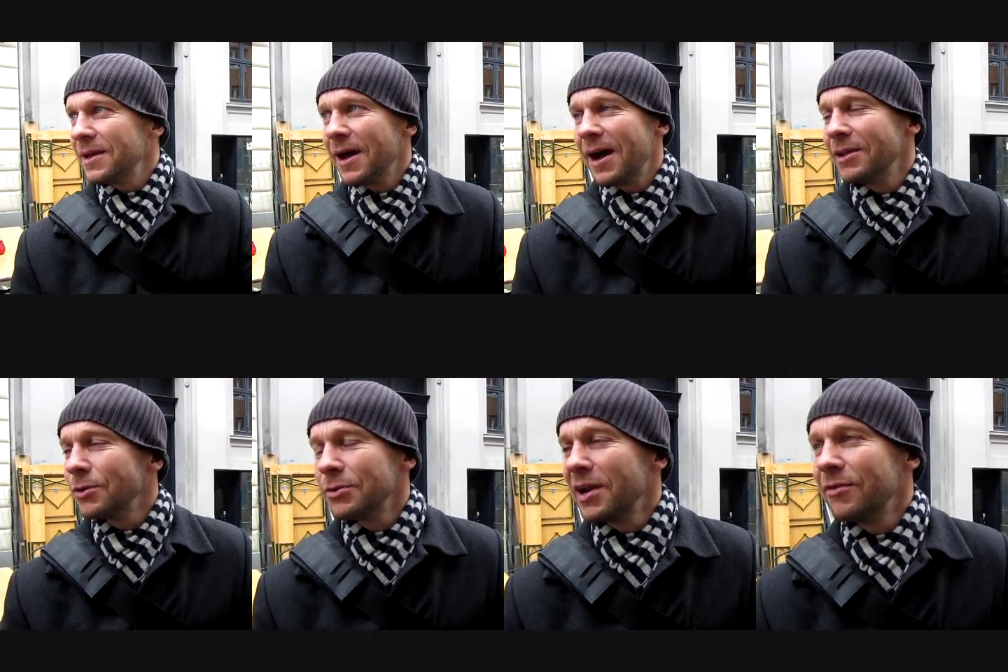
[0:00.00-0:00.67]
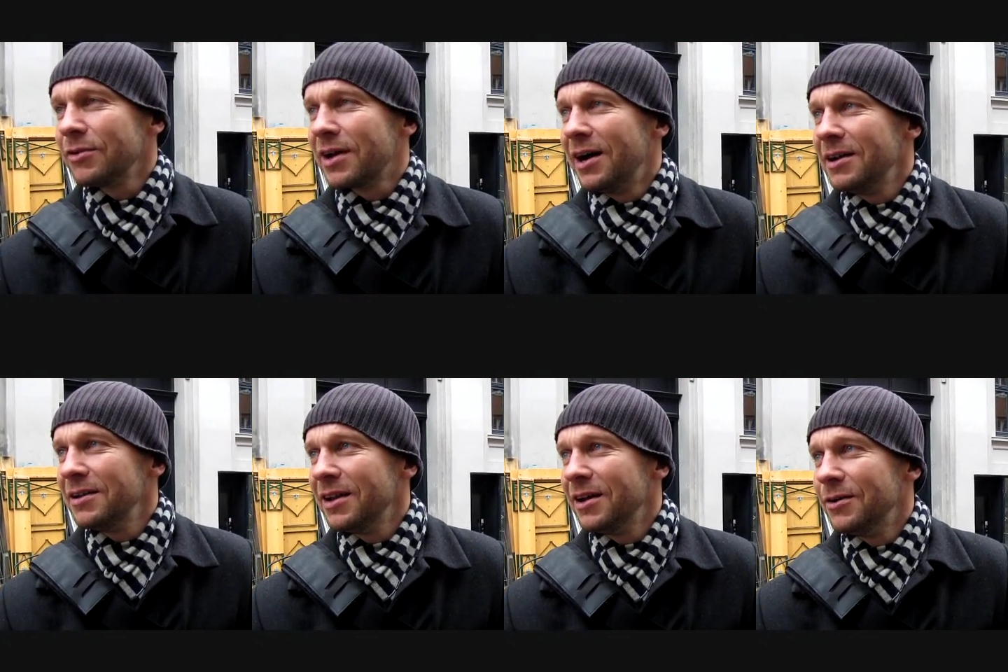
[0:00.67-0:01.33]
I don't have a car.
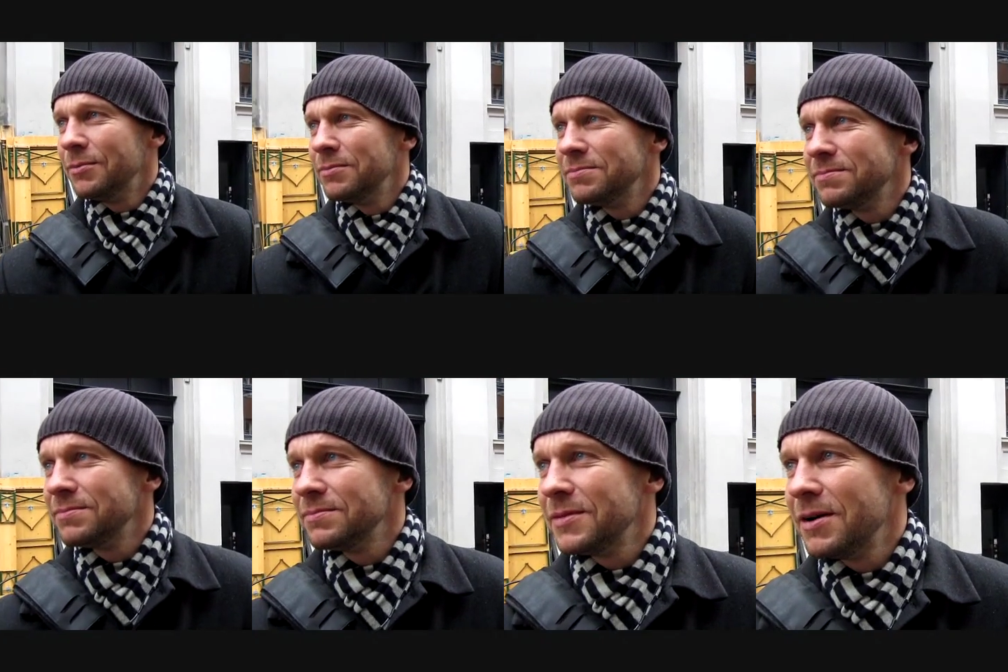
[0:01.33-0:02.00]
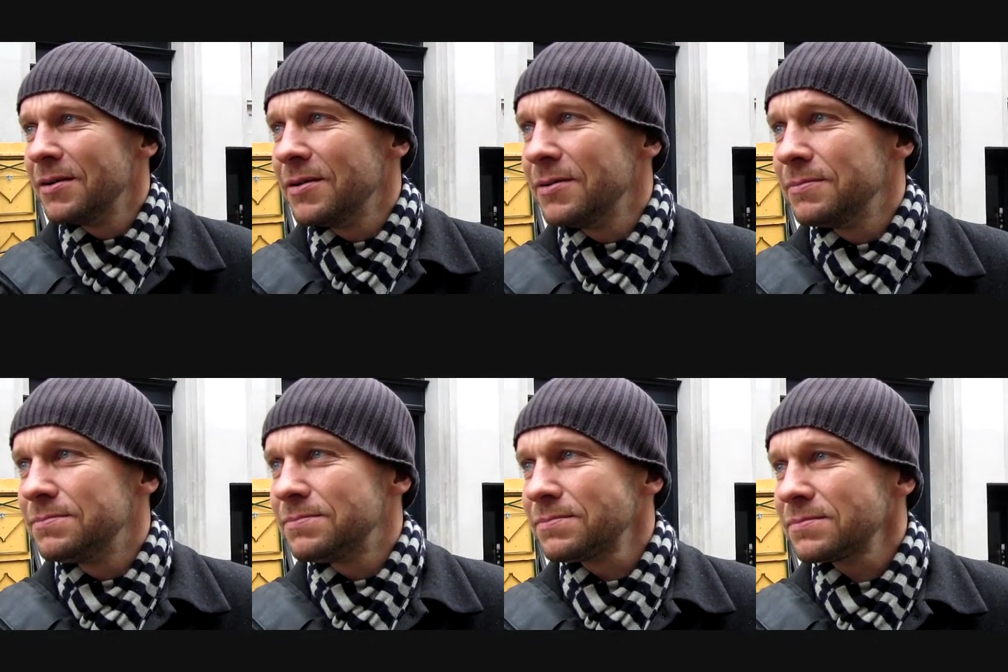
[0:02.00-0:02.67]
No. Don't have a car. So uh, how
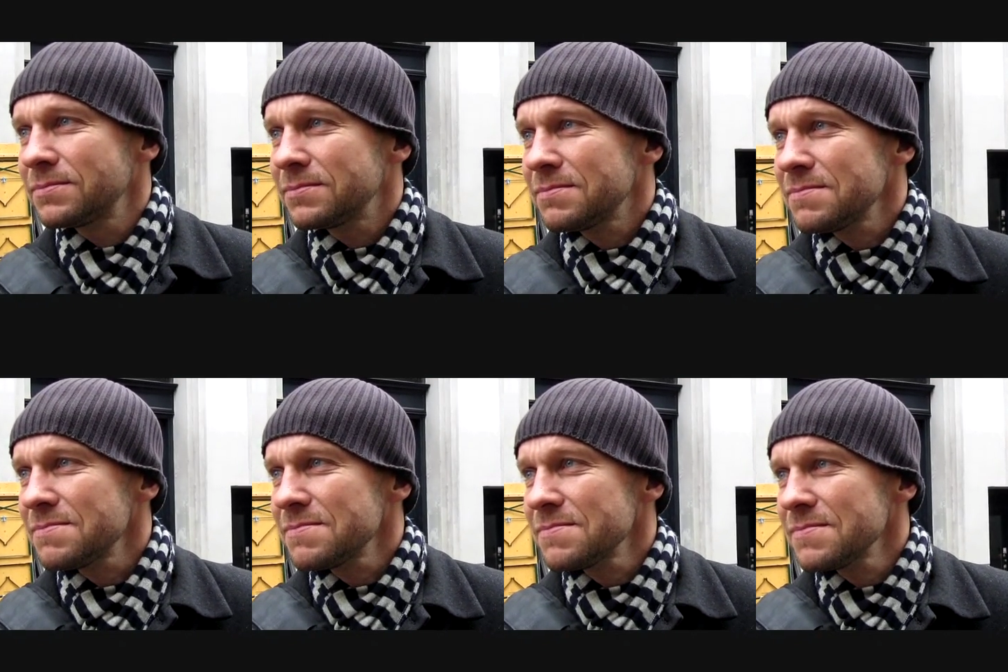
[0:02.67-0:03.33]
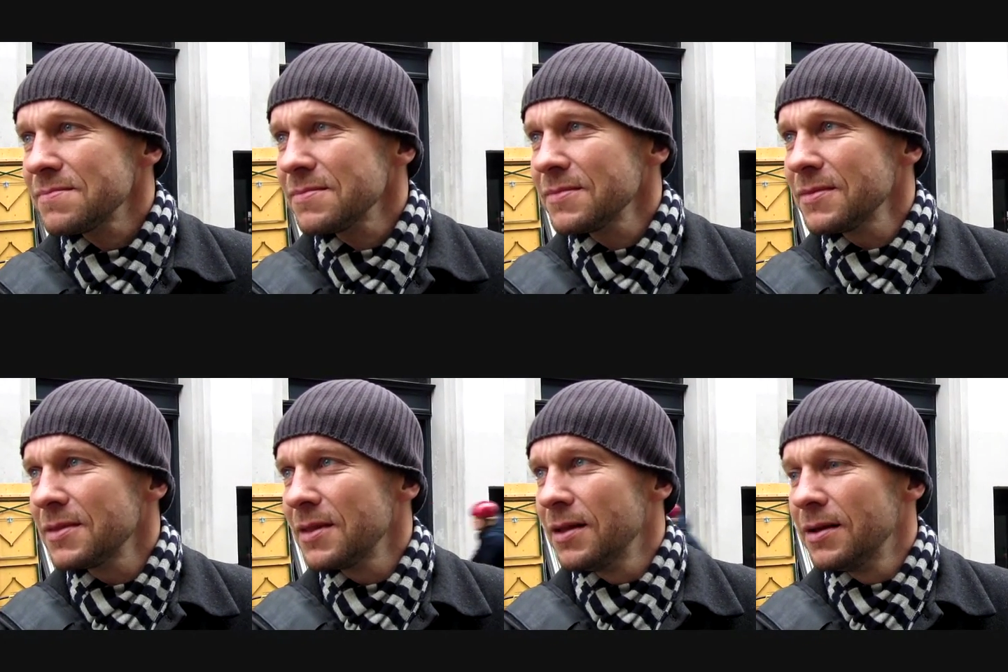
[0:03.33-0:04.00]
uh, how often do you use your
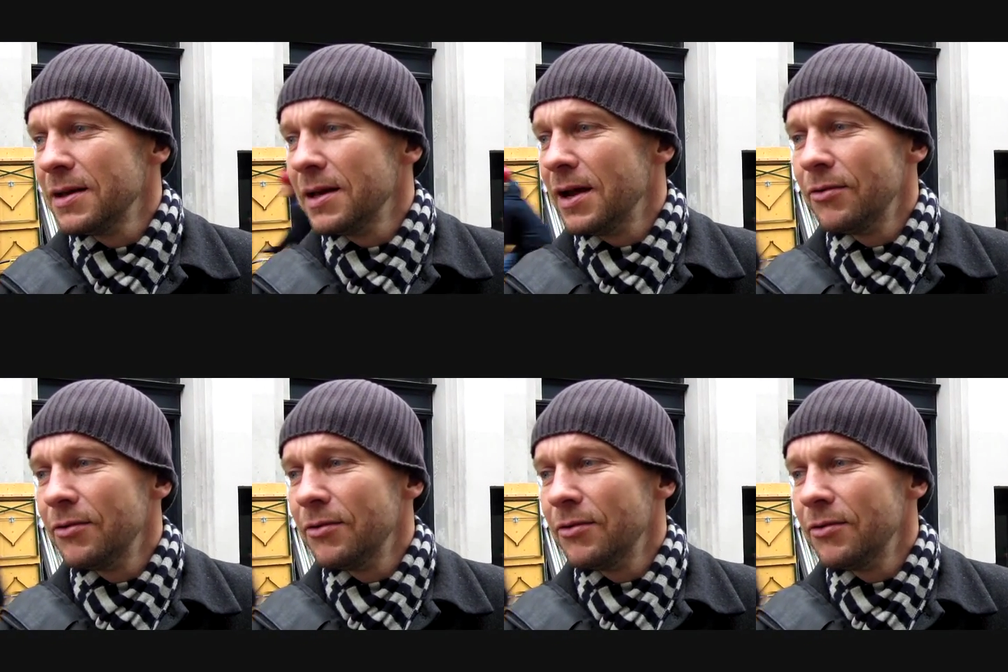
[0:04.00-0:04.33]
bicycle?